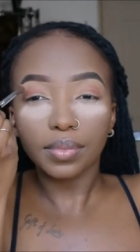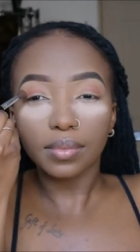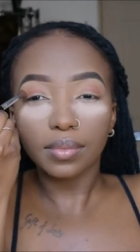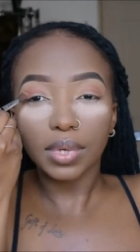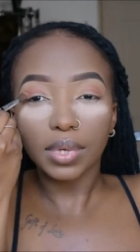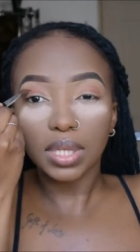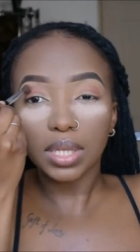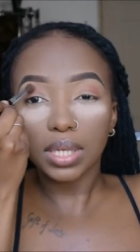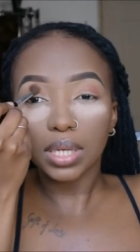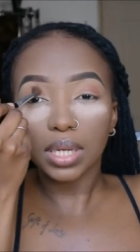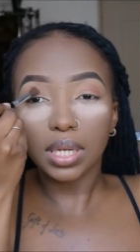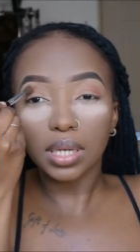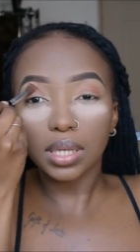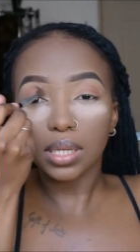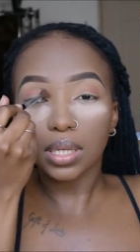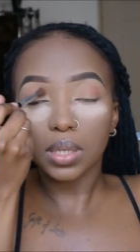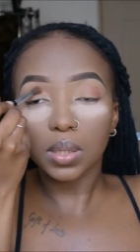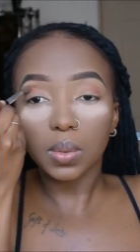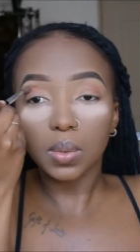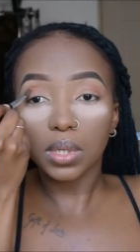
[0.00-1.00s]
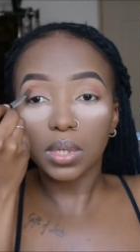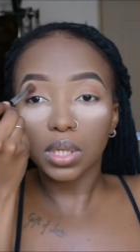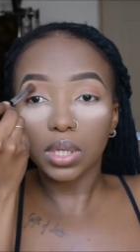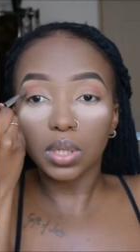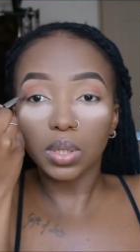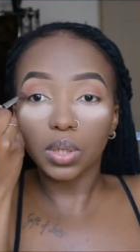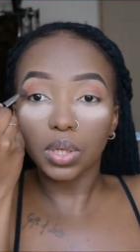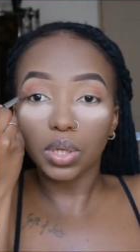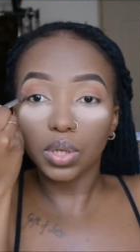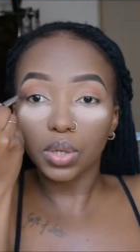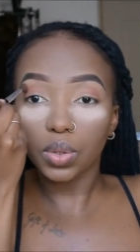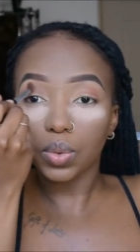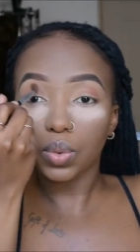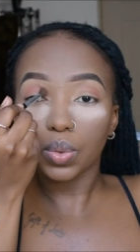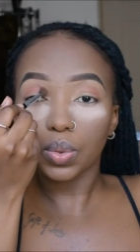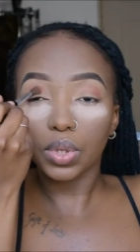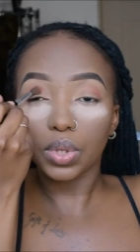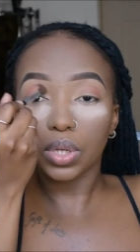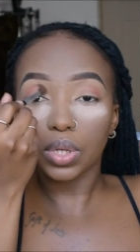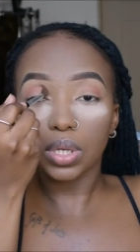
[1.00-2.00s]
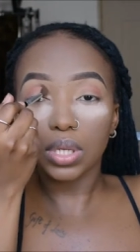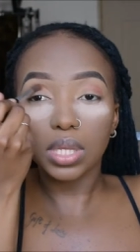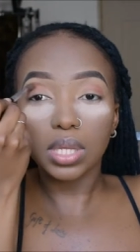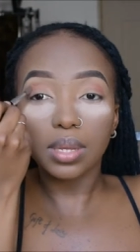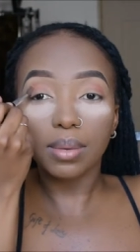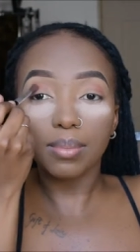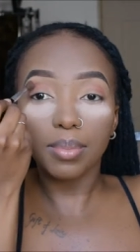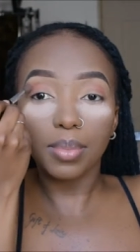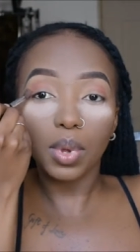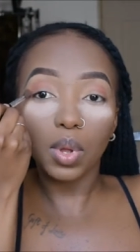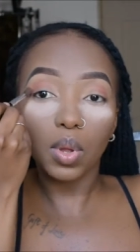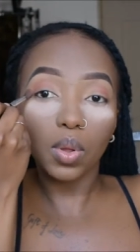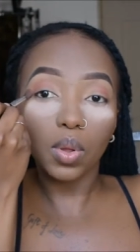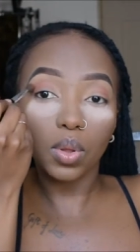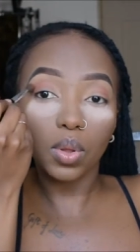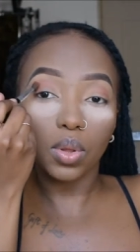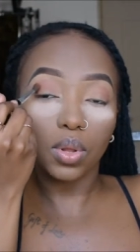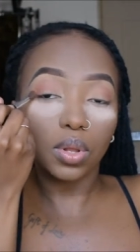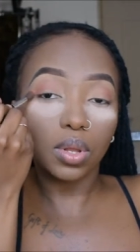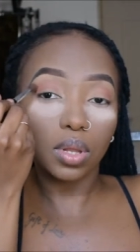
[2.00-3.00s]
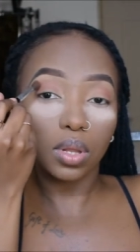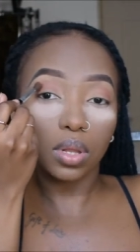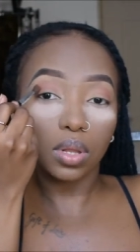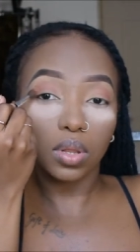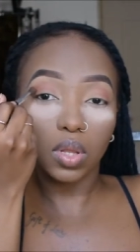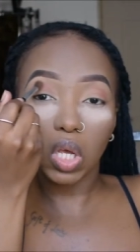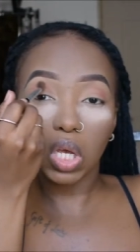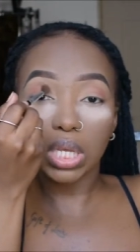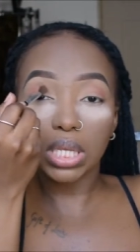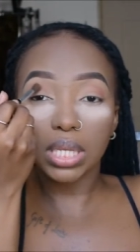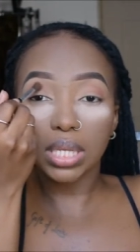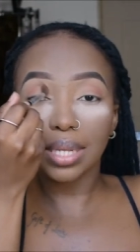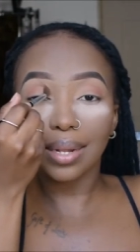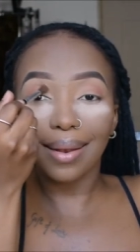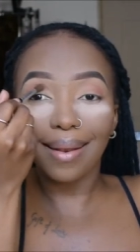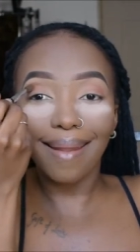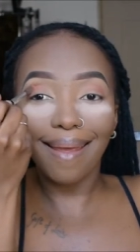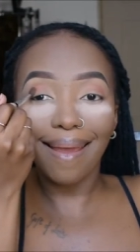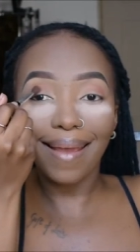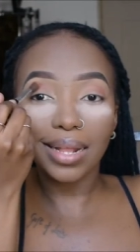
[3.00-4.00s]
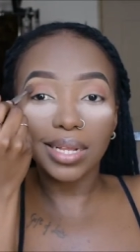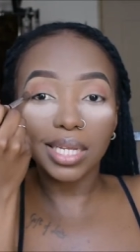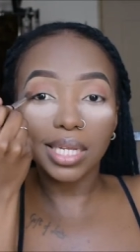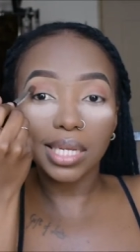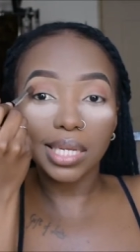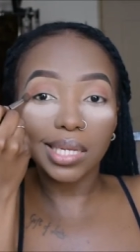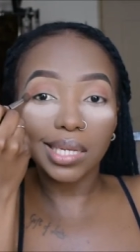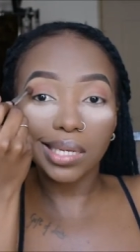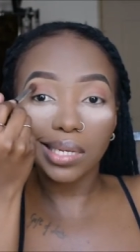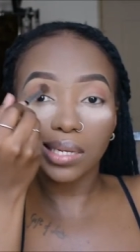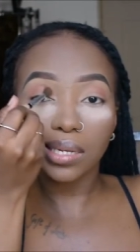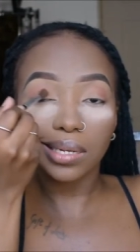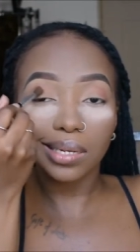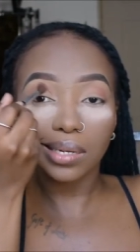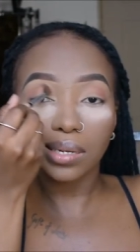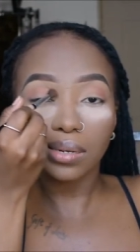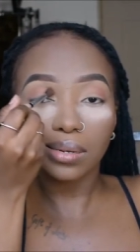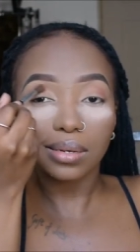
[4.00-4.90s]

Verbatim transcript: But today I just want to look cute, look simple, look snatched.